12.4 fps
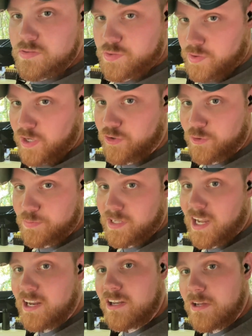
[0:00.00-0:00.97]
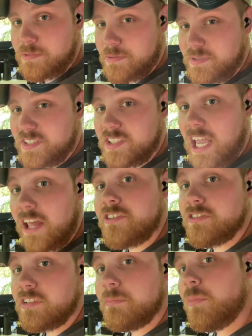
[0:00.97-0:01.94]
that group tightened up
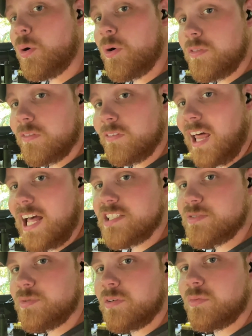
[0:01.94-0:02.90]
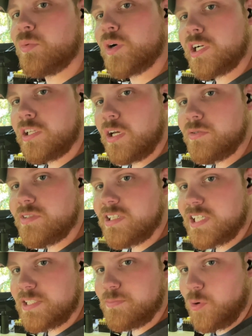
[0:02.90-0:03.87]
substantially more than the last one. We're going to load
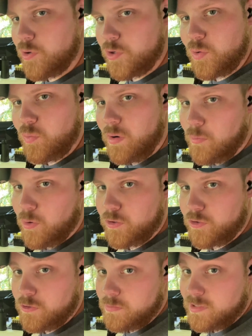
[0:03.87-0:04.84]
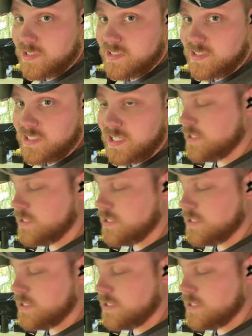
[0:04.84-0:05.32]
6 more and do one more group just to see.